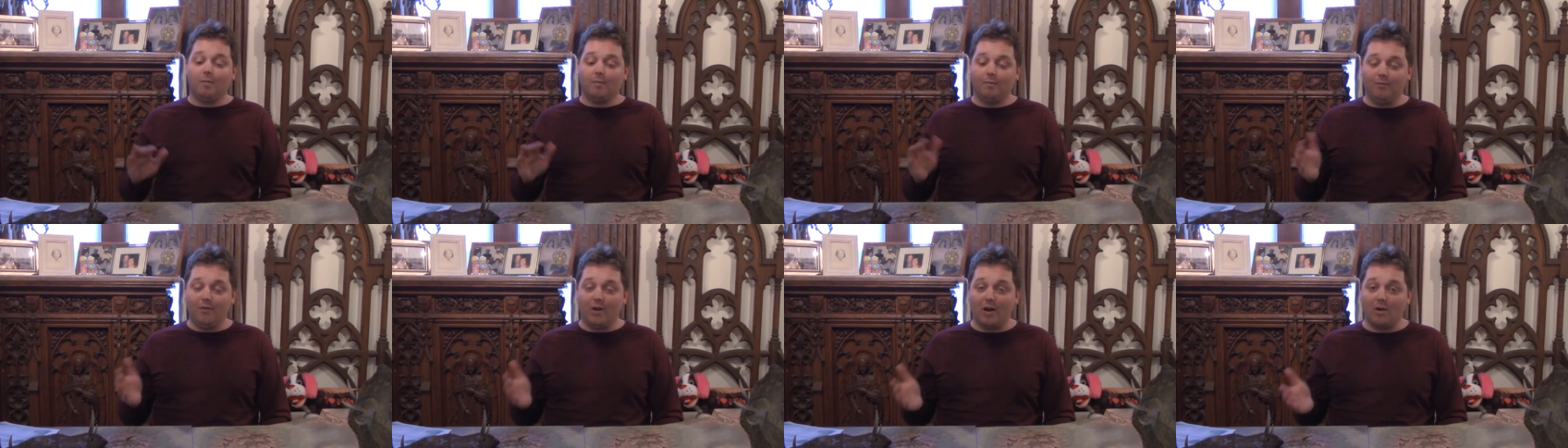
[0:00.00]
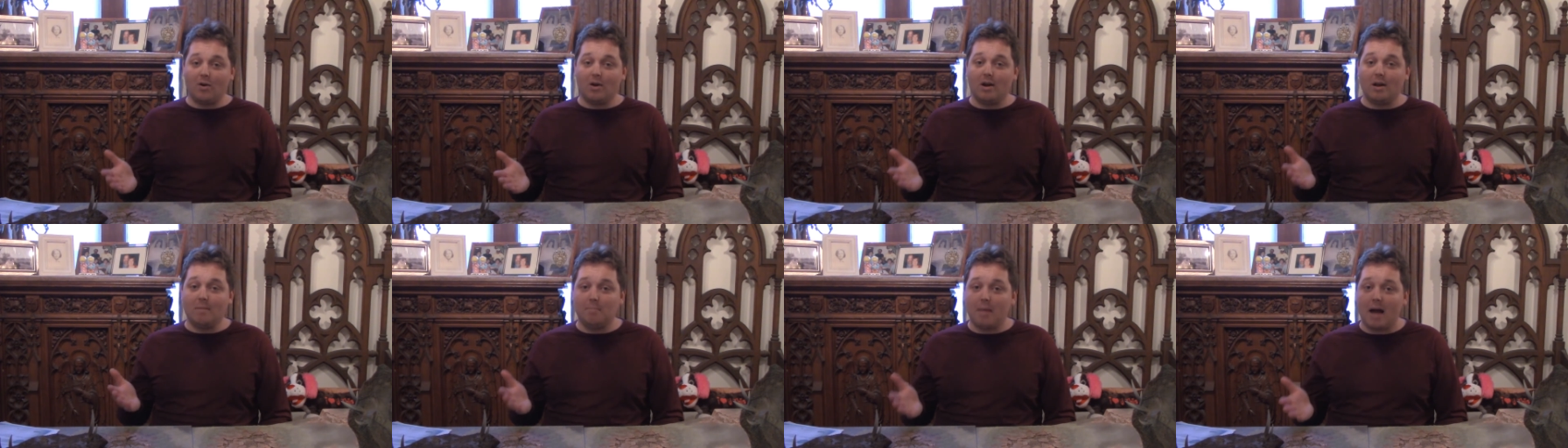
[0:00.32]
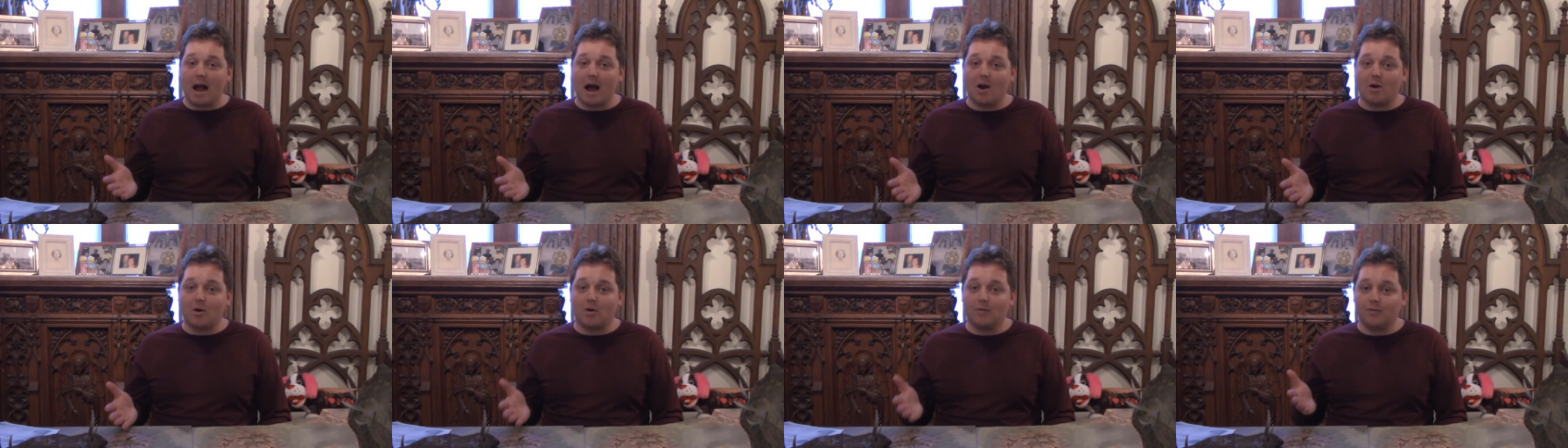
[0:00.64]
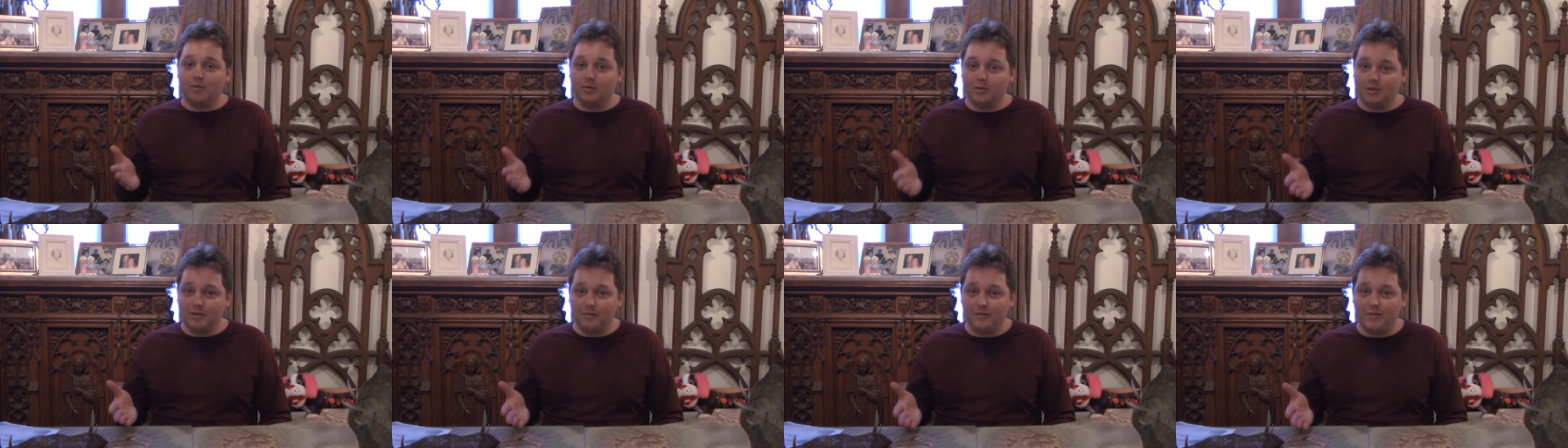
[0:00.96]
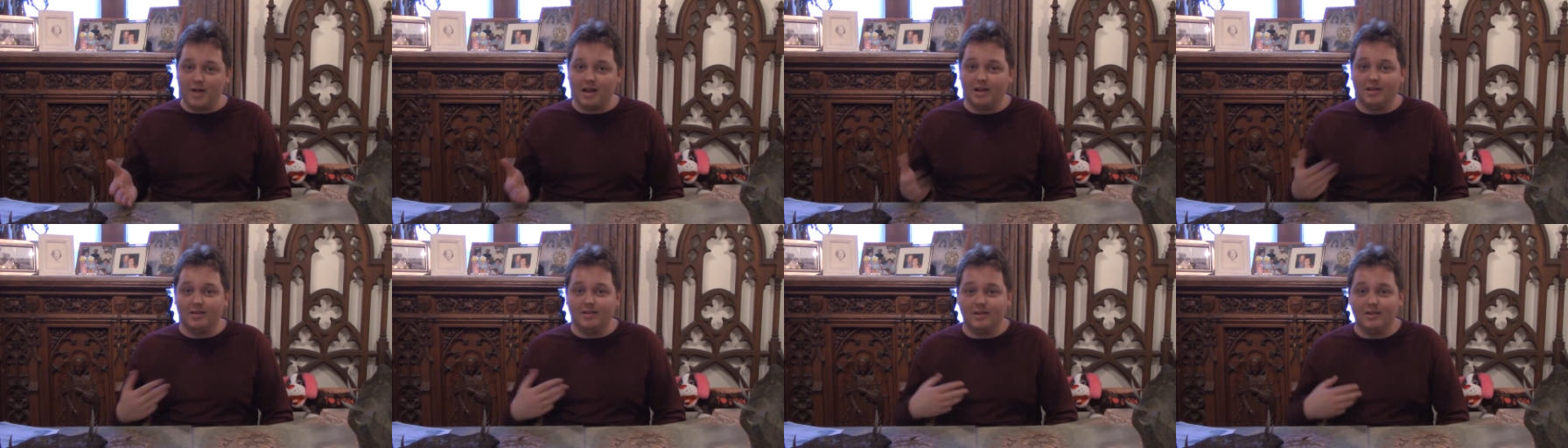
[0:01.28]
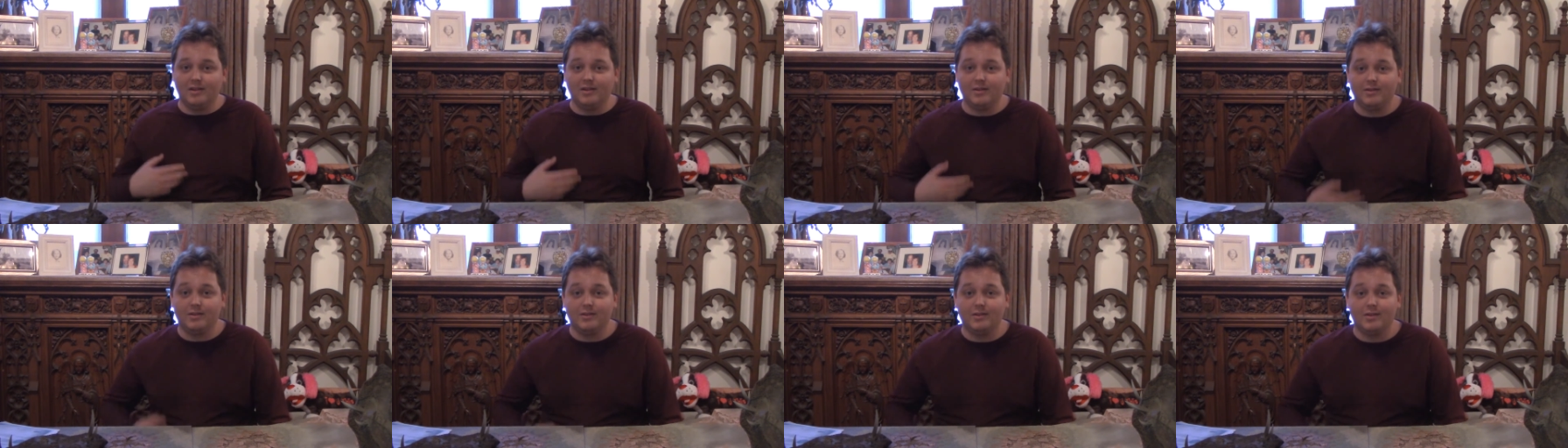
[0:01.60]
very powerful
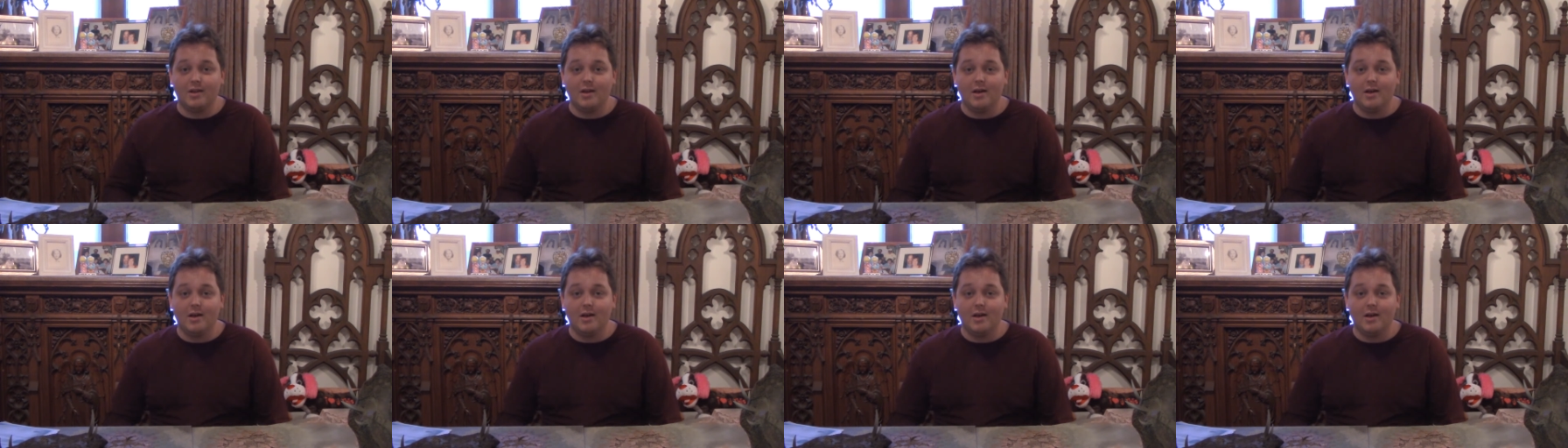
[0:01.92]
defenses.